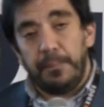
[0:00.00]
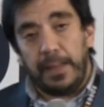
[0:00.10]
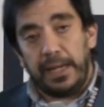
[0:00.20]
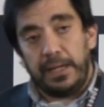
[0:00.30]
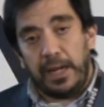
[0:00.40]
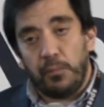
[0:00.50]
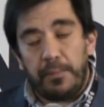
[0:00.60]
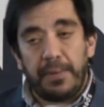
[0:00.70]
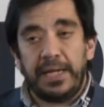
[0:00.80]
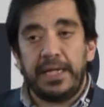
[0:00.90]
And you
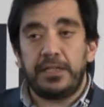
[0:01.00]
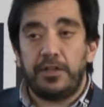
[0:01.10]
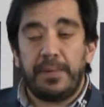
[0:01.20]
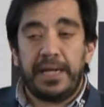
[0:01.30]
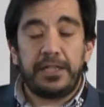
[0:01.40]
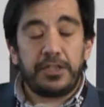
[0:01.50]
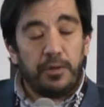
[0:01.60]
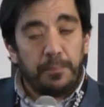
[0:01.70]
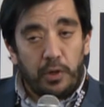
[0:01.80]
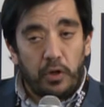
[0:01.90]
may need to
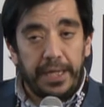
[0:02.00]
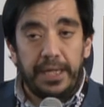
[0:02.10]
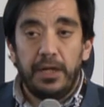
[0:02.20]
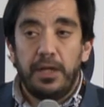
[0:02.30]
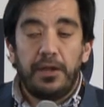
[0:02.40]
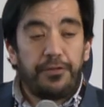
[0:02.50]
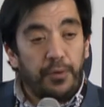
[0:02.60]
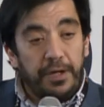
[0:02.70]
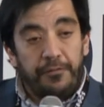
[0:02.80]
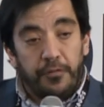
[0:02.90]
employ
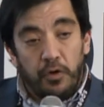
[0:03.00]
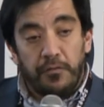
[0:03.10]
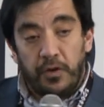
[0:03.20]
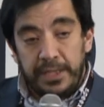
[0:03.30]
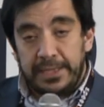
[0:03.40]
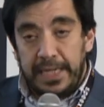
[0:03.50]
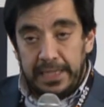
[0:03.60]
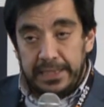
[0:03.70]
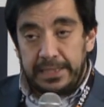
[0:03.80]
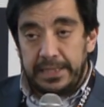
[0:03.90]
3, 4 voice
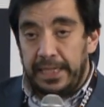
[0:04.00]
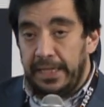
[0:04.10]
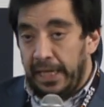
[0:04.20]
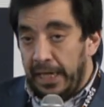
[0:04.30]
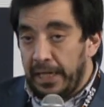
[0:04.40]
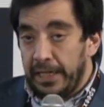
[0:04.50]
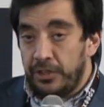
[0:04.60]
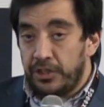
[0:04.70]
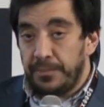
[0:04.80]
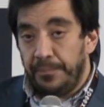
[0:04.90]
talents in the English,